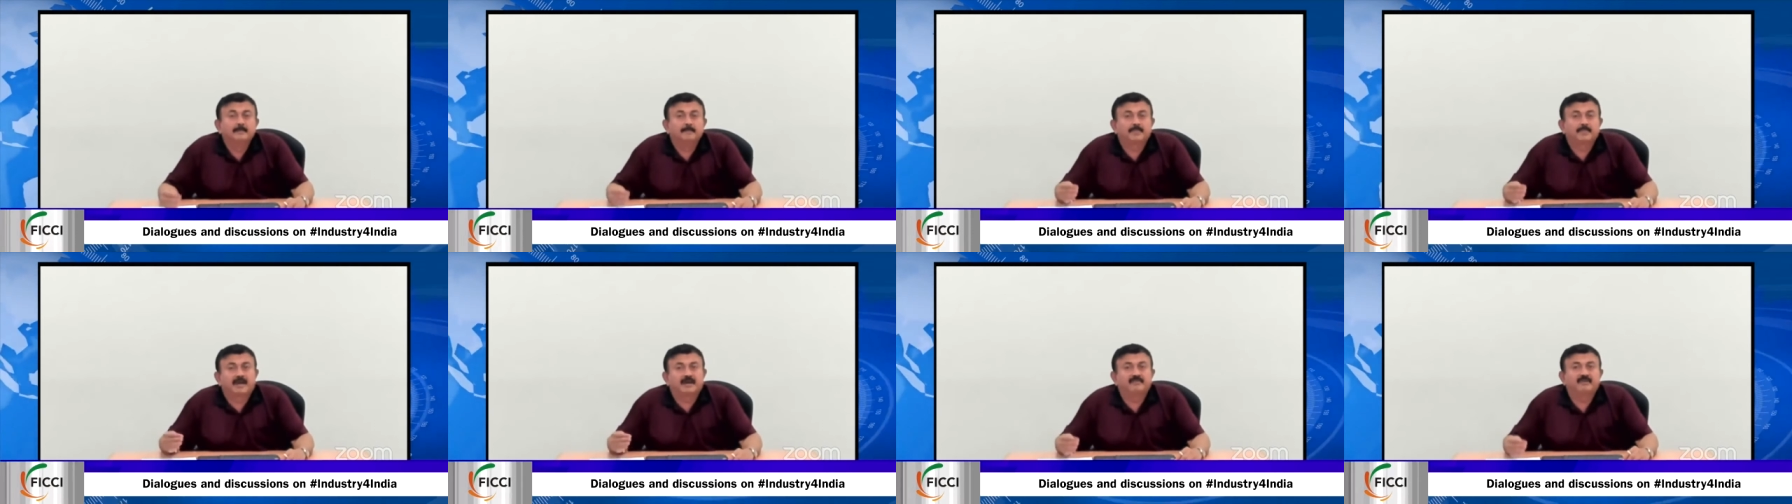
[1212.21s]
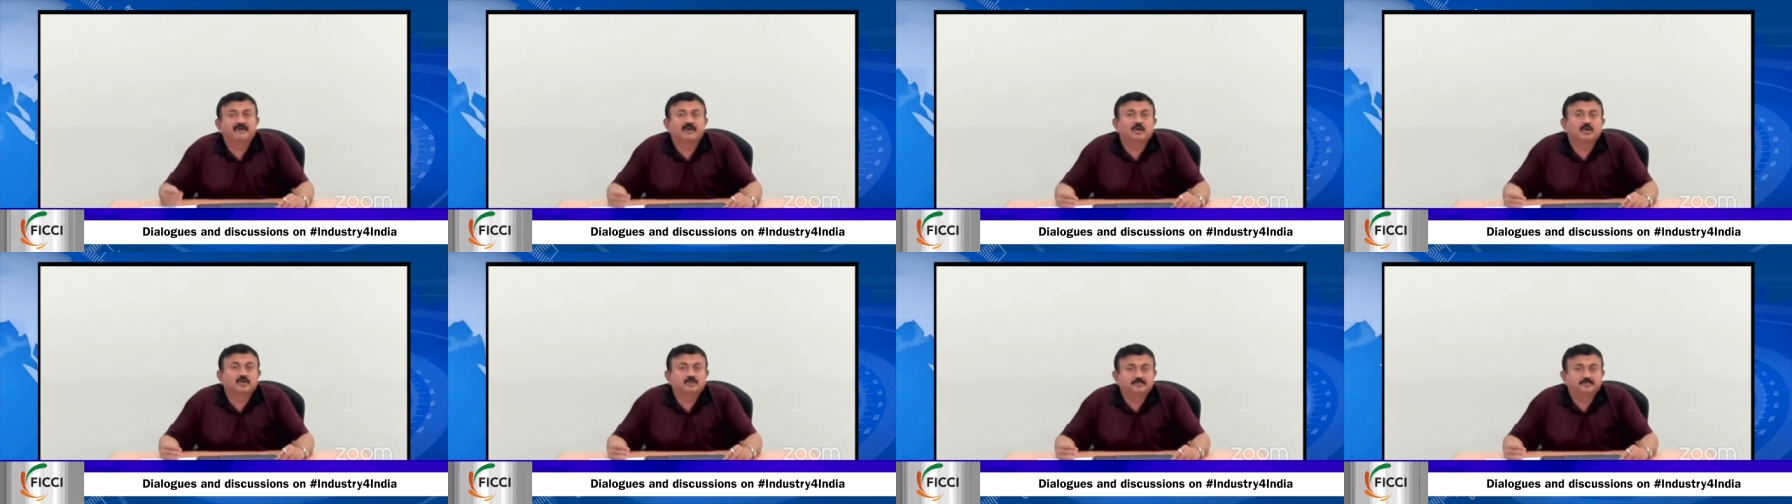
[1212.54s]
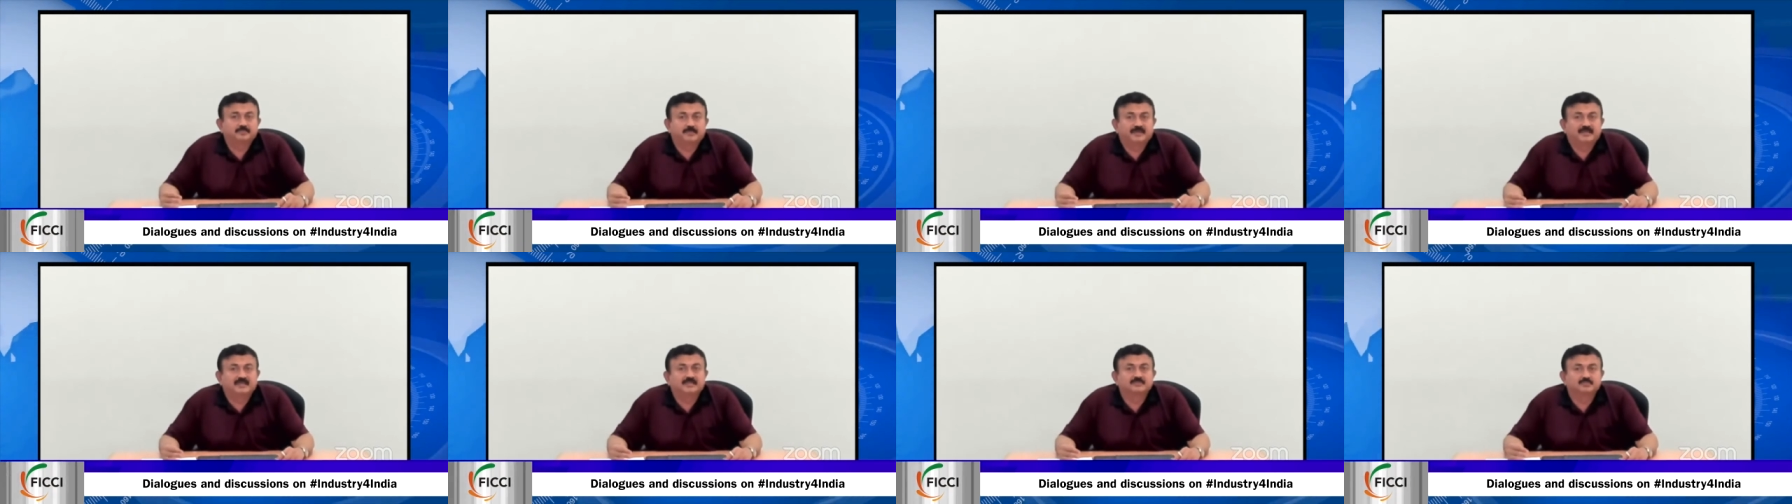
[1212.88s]
Private
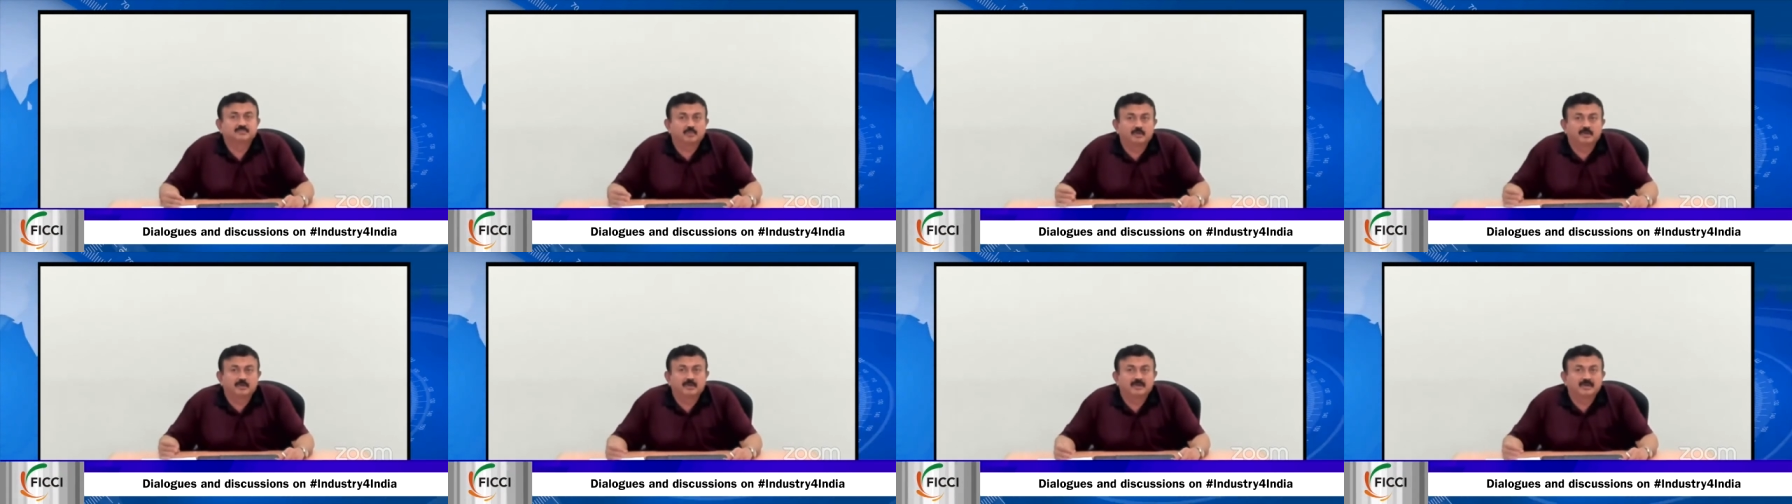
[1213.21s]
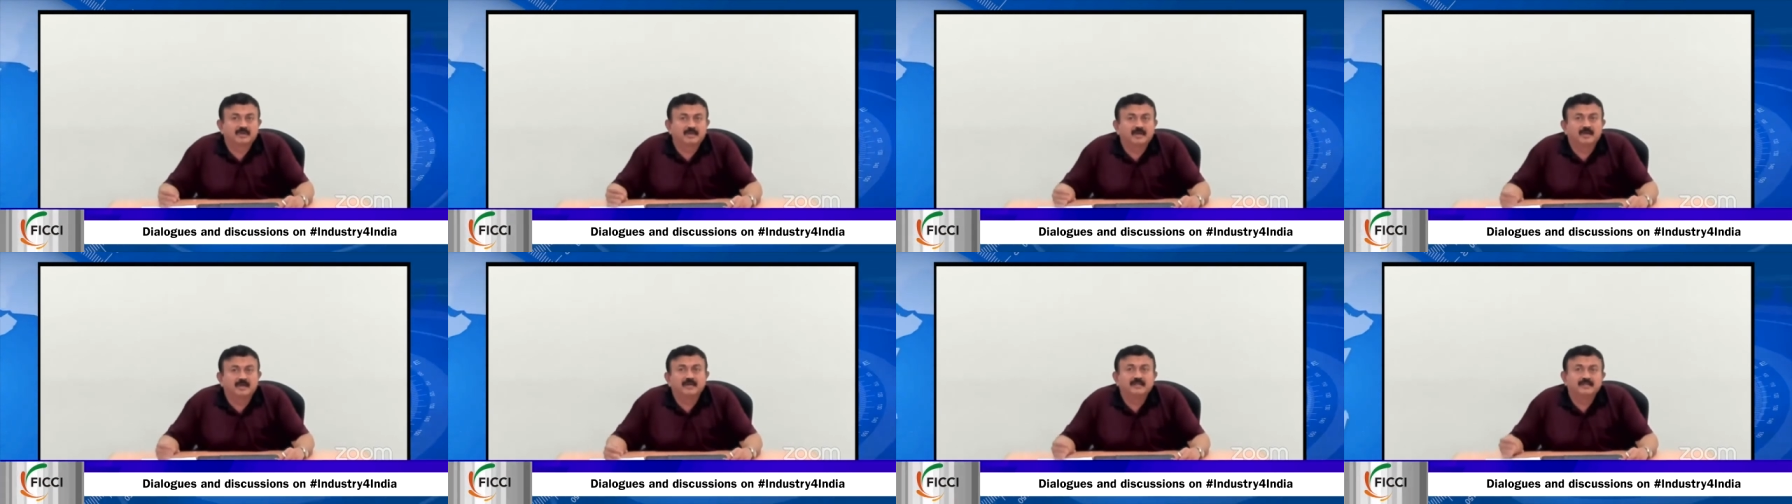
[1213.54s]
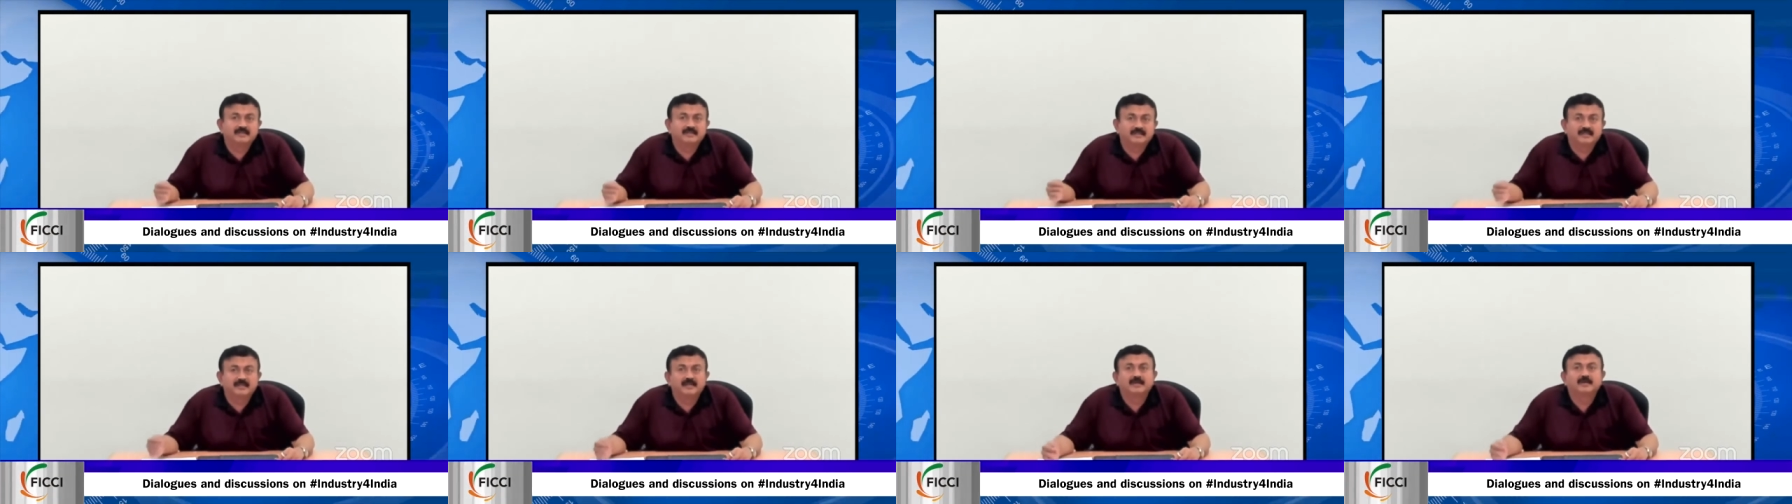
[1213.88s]
hospitals would
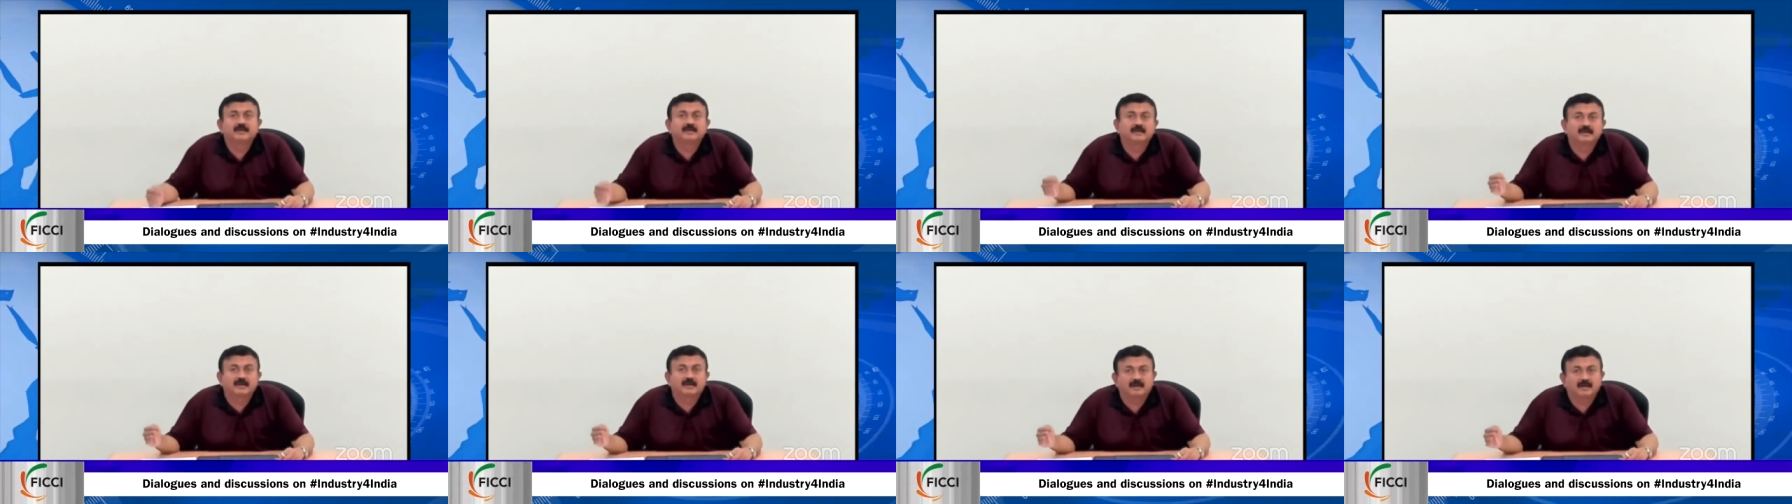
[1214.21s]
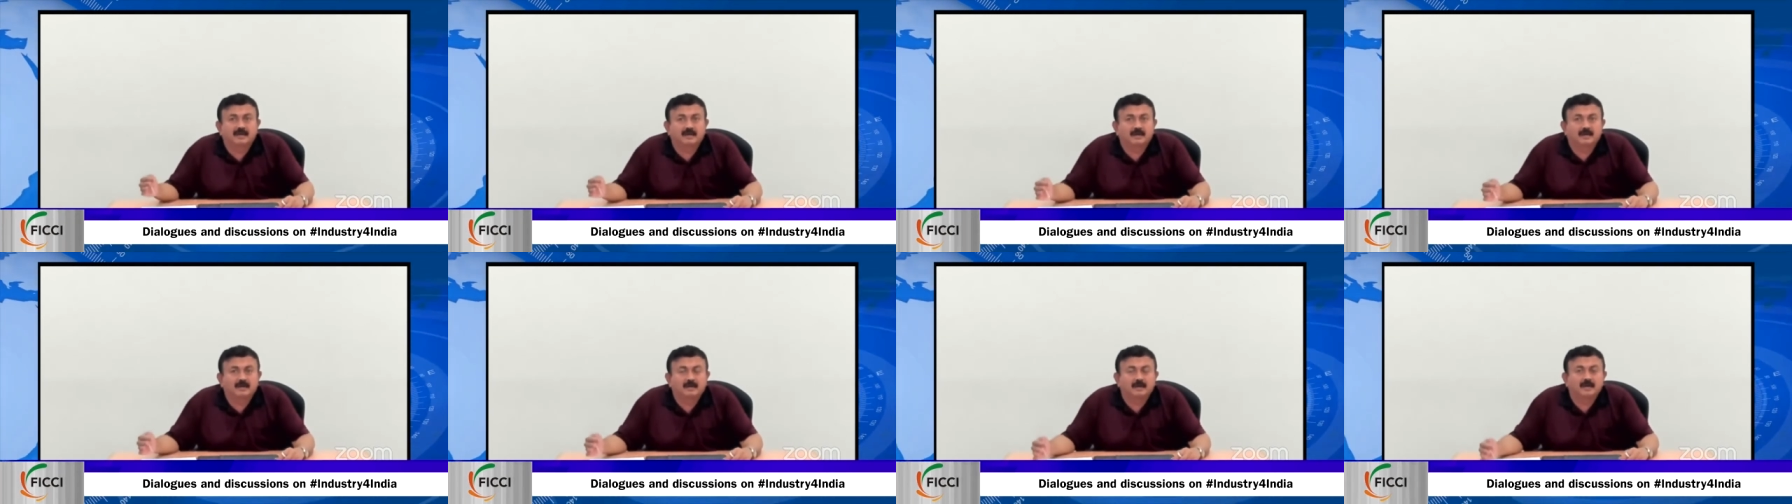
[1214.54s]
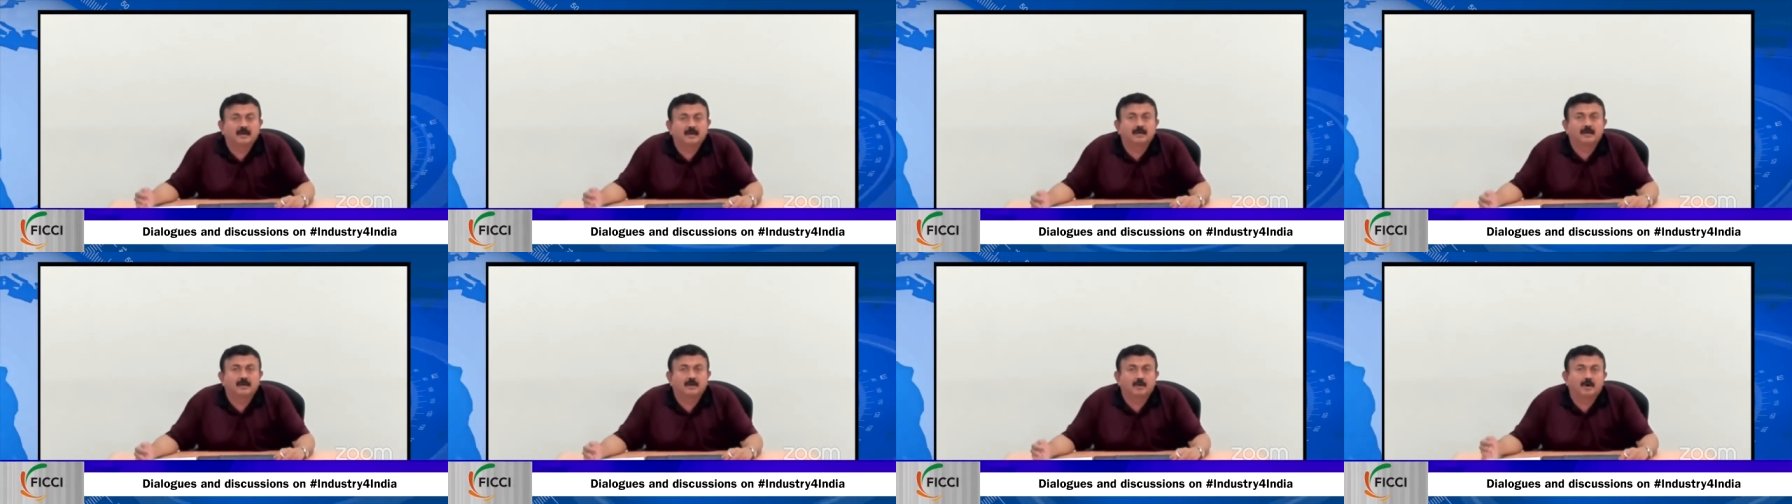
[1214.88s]
really think uh,
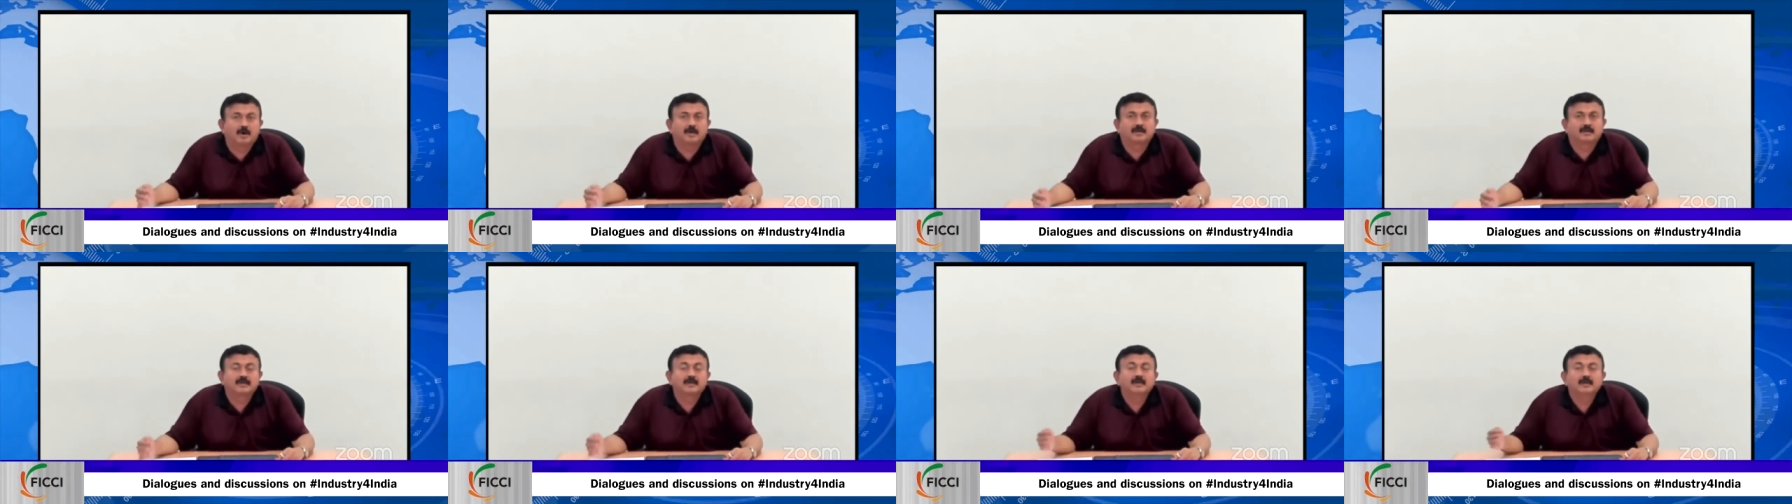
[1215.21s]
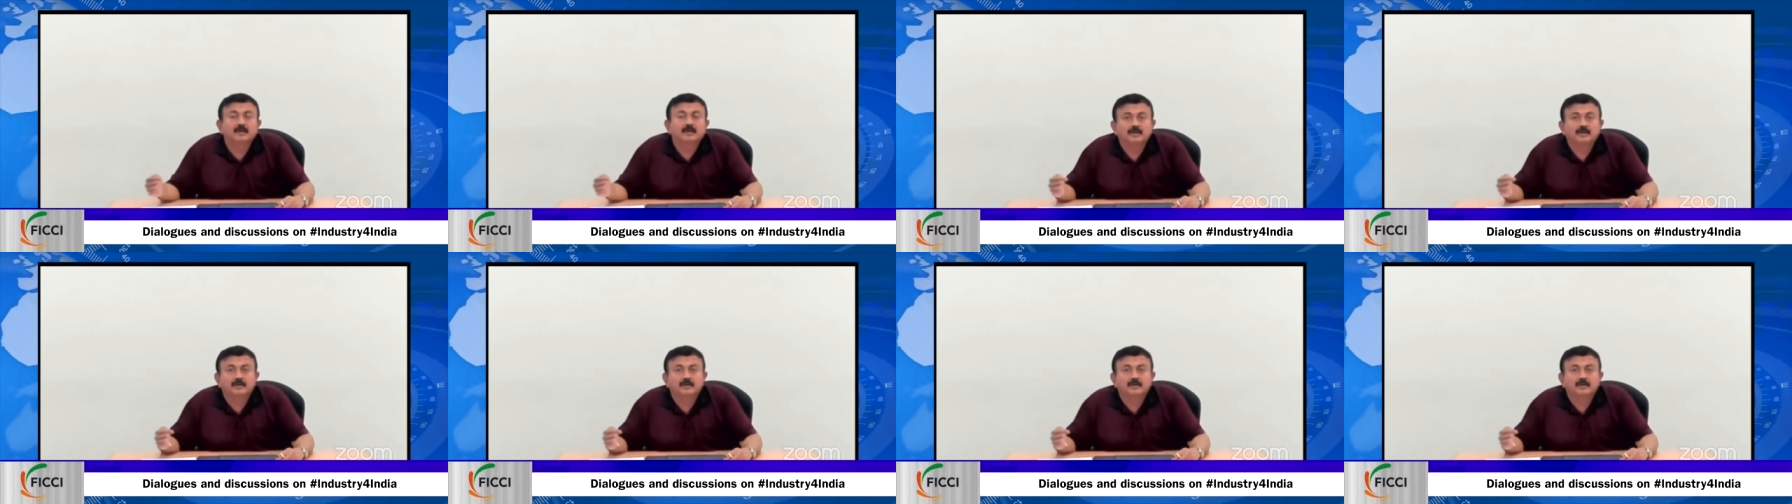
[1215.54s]
a lot